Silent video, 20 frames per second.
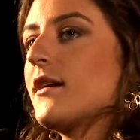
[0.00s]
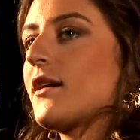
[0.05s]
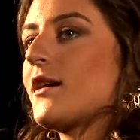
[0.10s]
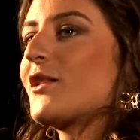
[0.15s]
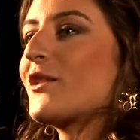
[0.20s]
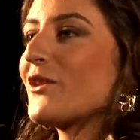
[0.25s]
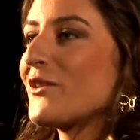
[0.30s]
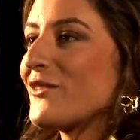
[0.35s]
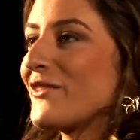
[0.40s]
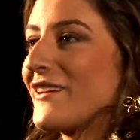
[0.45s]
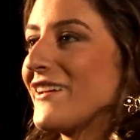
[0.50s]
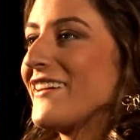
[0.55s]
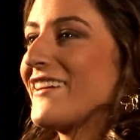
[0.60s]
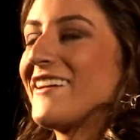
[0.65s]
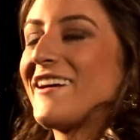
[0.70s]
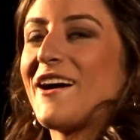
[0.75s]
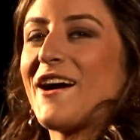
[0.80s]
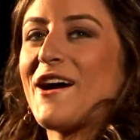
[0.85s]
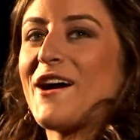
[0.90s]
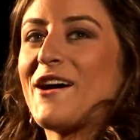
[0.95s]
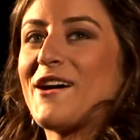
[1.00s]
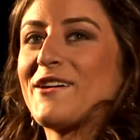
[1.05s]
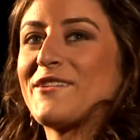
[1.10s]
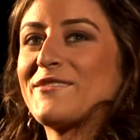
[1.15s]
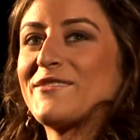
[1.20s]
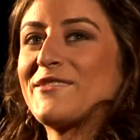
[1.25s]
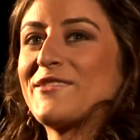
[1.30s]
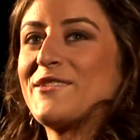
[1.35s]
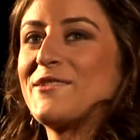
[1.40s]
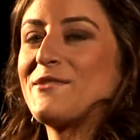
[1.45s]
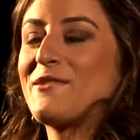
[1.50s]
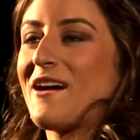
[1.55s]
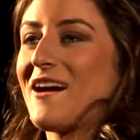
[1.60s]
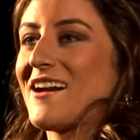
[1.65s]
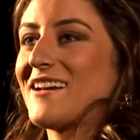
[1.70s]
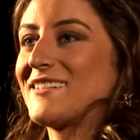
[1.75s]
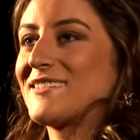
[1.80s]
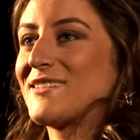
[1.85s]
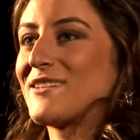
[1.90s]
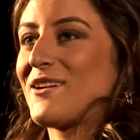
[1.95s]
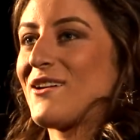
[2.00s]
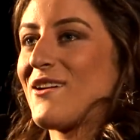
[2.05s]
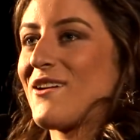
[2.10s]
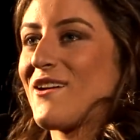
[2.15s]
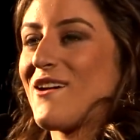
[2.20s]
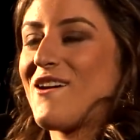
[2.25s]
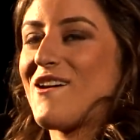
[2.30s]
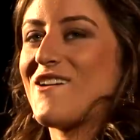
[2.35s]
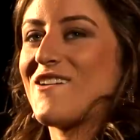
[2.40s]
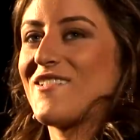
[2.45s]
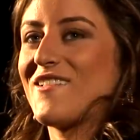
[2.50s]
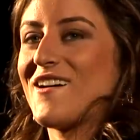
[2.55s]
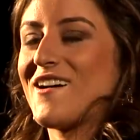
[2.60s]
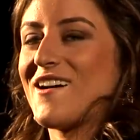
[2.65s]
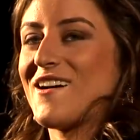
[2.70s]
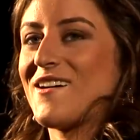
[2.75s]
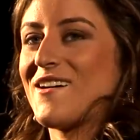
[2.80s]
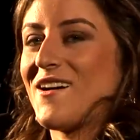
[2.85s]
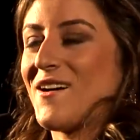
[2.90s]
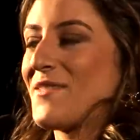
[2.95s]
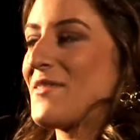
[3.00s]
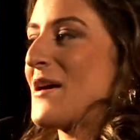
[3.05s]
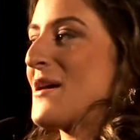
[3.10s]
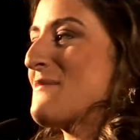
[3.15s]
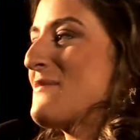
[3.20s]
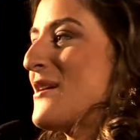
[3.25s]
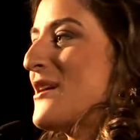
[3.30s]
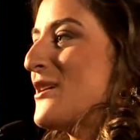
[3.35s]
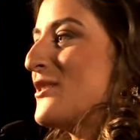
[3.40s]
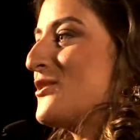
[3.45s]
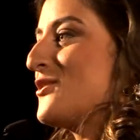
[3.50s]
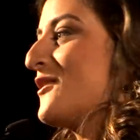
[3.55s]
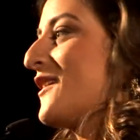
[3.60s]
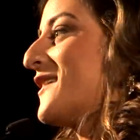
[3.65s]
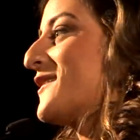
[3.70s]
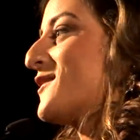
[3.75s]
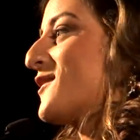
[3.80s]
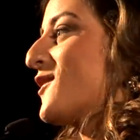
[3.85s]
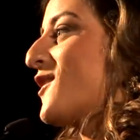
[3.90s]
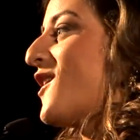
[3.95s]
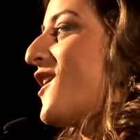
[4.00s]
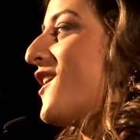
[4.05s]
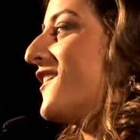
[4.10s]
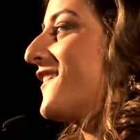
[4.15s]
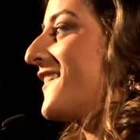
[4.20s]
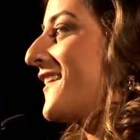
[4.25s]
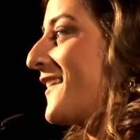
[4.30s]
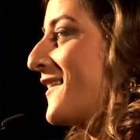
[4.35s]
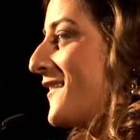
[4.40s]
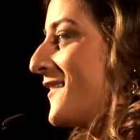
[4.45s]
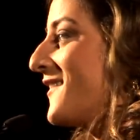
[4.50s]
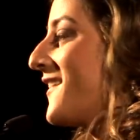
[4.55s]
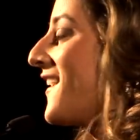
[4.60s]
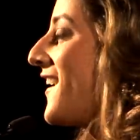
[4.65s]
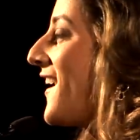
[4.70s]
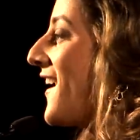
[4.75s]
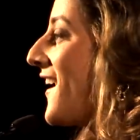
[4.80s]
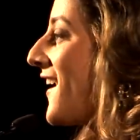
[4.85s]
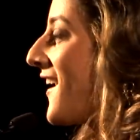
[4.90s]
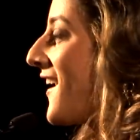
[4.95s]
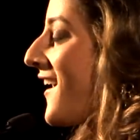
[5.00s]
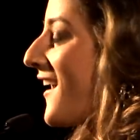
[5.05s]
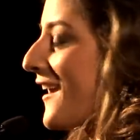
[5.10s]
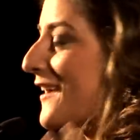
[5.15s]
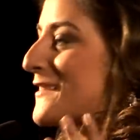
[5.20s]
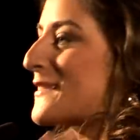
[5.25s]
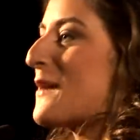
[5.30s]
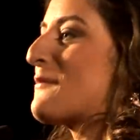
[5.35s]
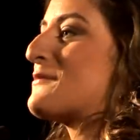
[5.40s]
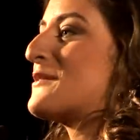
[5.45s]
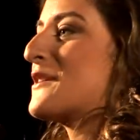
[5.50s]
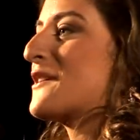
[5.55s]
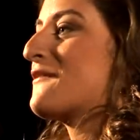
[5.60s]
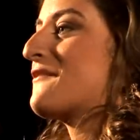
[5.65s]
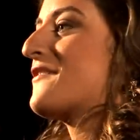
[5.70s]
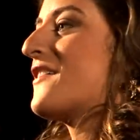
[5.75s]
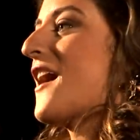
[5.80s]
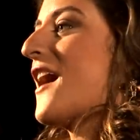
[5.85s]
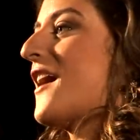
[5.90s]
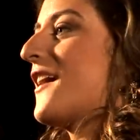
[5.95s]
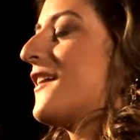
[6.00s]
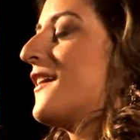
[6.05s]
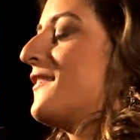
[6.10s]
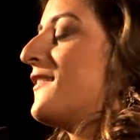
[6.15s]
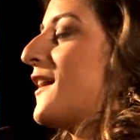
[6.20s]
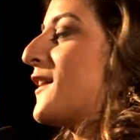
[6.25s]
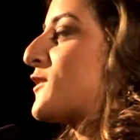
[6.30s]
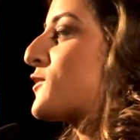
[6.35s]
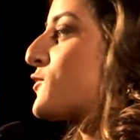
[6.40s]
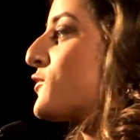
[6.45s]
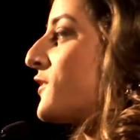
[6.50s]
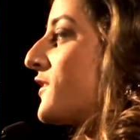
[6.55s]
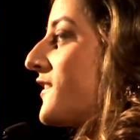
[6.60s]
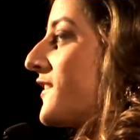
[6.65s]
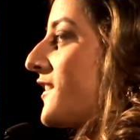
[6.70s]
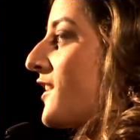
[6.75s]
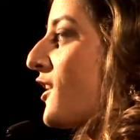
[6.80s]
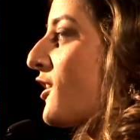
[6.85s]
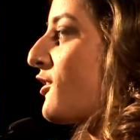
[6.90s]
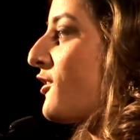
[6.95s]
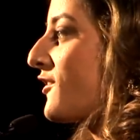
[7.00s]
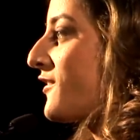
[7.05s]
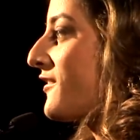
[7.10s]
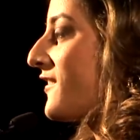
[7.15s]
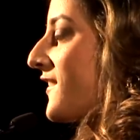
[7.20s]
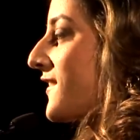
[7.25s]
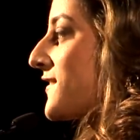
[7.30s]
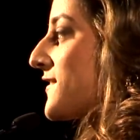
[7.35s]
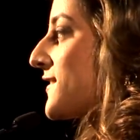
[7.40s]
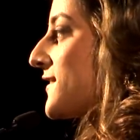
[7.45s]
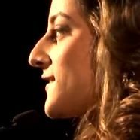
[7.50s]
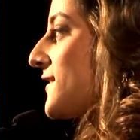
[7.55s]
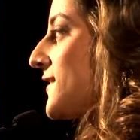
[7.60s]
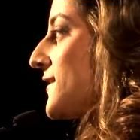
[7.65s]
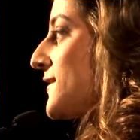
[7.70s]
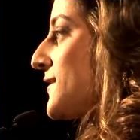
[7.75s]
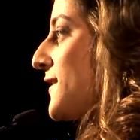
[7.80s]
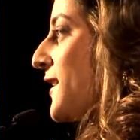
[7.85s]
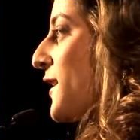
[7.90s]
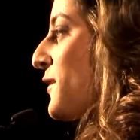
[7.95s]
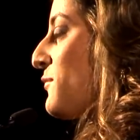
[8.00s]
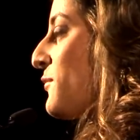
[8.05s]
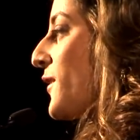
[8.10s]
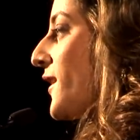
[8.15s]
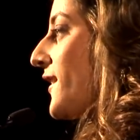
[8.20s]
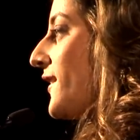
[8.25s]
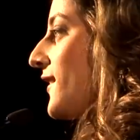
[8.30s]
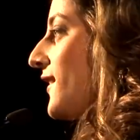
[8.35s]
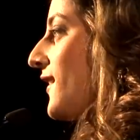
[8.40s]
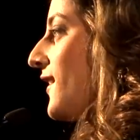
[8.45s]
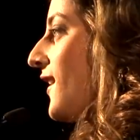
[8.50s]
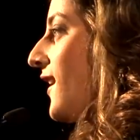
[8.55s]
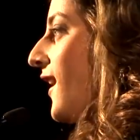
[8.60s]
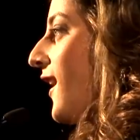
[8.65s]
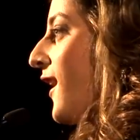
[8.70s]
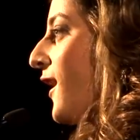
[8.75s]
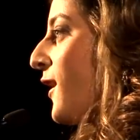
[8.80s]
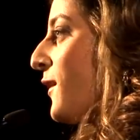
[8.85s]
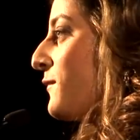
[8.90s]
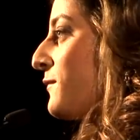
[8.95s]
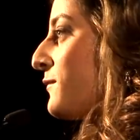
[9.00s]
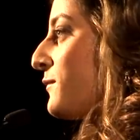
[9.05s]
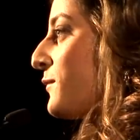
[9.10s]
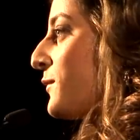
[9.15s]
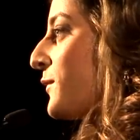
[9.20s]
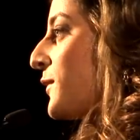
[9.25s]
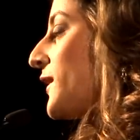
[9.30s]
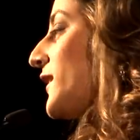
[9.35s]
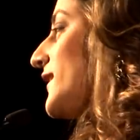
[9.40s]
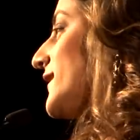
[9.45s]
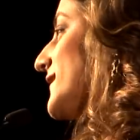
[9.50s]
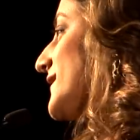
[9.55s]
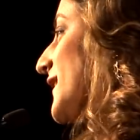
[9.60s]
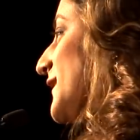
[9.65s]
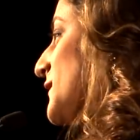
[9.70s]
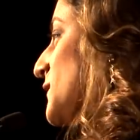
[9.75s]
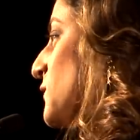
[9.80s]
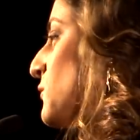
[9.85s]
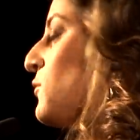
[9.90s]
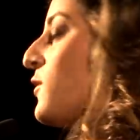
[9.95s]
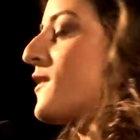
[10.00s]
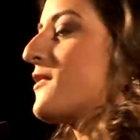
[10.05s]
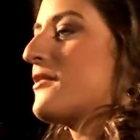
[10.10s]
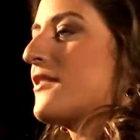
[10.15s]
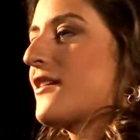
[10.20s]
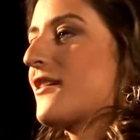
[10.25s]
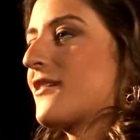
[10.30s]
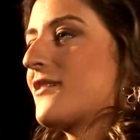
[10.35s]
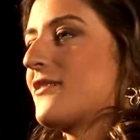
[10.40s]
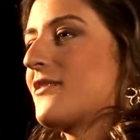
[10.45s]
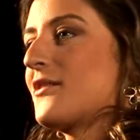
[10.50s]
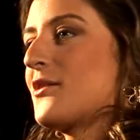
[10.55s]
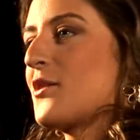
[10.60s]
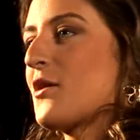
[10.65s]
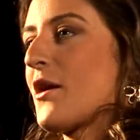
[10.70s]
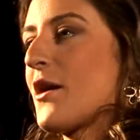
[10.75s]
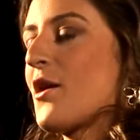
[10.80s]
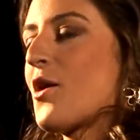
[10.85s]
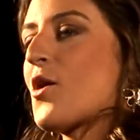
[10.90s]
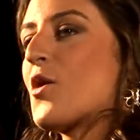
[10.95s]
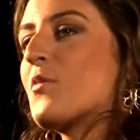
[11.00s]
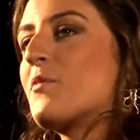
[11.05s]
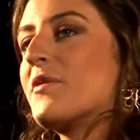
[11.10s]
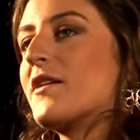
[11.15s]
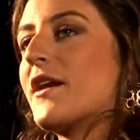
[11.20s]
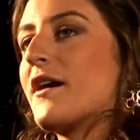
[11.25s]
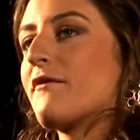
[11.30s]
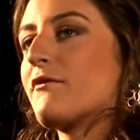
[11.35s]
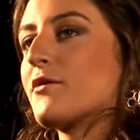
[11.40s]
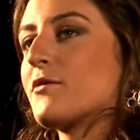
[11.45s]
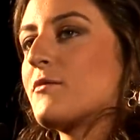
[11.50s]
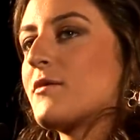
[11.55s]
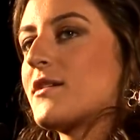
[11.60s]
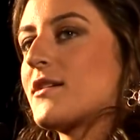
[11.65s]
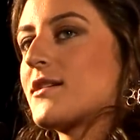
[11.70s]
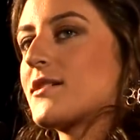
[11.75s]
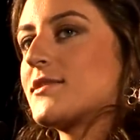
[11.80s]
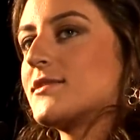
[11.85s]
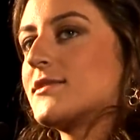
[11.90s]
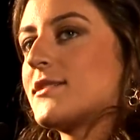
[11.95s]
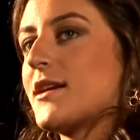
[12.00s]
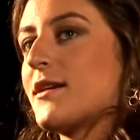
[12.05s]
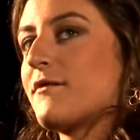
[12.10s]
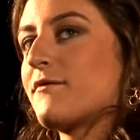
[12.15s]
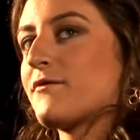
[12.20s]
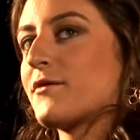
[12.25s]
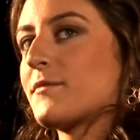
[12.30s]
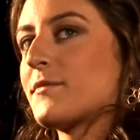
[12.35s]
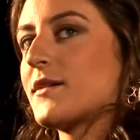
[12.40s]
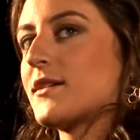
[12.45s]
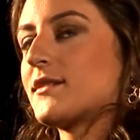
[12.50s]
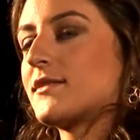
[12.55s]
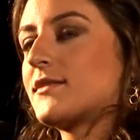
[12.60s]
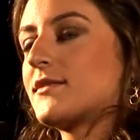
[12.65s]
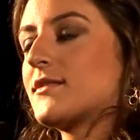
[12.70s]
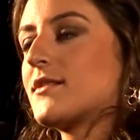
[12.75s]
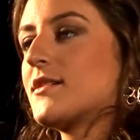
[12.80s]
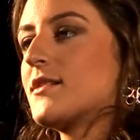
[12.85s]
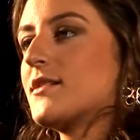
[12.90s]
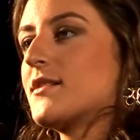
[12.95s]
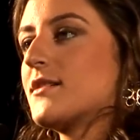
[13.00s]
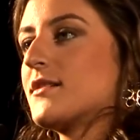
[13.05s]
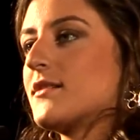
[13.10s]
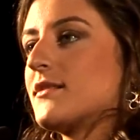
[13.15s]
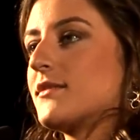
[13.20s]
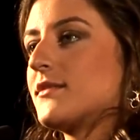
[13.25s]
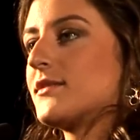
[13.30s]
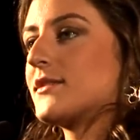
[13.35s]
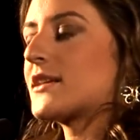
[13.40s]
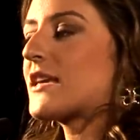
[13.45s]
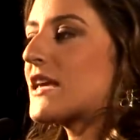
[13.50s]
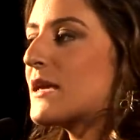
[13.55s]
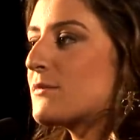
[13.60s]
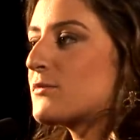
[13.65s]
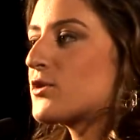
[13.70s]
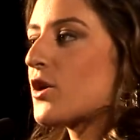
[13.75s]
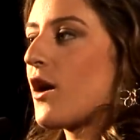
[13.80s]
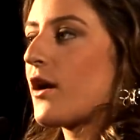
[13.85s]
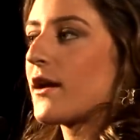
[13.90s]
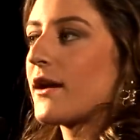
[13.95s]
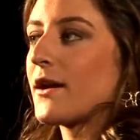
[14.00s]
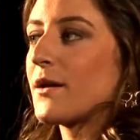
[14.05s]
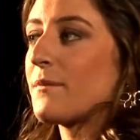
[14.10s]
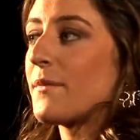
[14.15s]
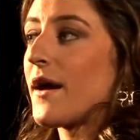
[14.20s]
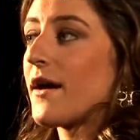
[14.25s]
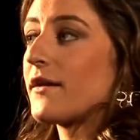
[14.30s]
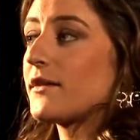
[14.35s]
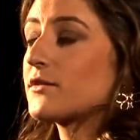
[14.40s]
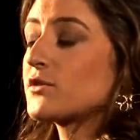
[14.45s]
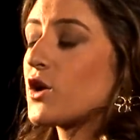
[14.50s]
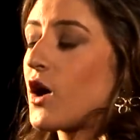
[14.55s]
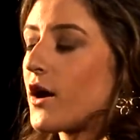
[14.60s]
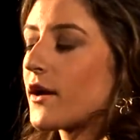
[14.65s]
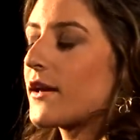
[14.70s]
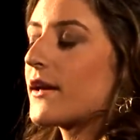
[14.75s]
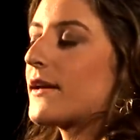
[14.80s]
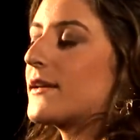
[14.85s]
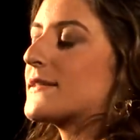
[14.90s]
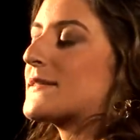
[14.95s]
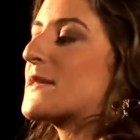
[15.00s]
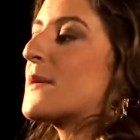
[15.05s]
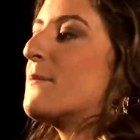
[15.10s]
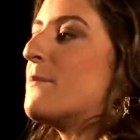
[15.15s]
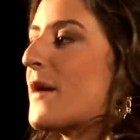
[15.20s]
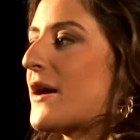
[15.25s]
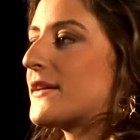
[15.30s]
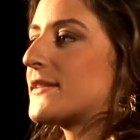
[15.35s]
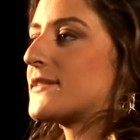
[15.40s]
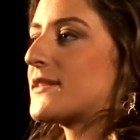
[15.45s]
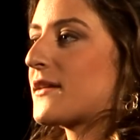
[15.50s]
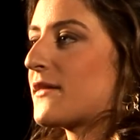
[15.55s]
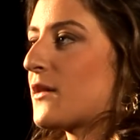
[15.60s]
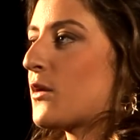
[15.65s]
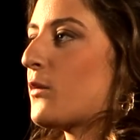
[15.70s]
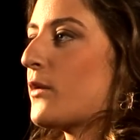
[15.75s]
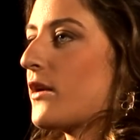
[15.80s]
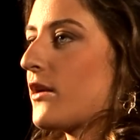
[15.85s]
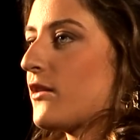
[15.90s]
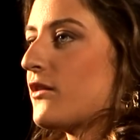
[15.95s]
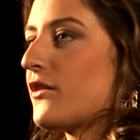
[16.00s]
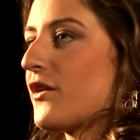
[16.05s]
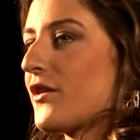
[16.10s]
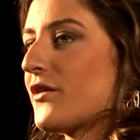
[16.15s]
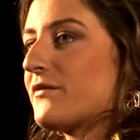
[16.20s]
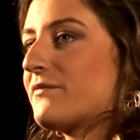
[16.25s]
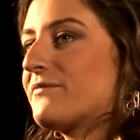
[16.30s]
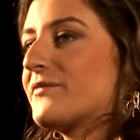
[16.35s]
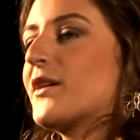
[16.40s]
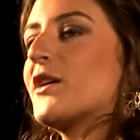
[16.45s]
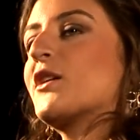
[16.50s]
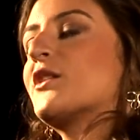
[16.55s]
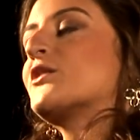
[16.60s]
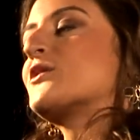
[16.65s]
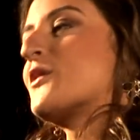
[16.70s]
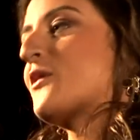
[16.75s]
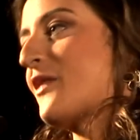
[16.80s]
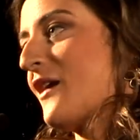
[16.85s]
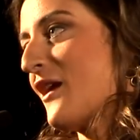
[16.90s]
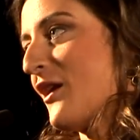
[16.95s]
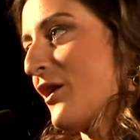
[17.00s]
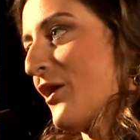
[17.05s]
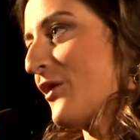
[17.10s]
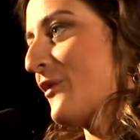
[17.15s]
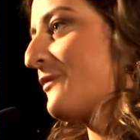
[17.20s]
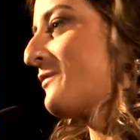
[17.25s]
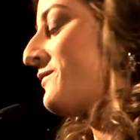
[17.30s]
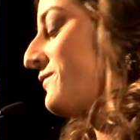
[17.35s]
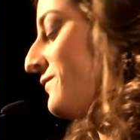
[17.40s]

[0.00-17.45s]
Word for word: Clearly, um, you guys are all uh, on that page. You guys are all in accepting of that, and that's really a good thing to see tonight. But um, please, that's the one thing you know. I hope that everyone can take from this is to keep talking about it. Talking is the best thing that we can do. So thank you.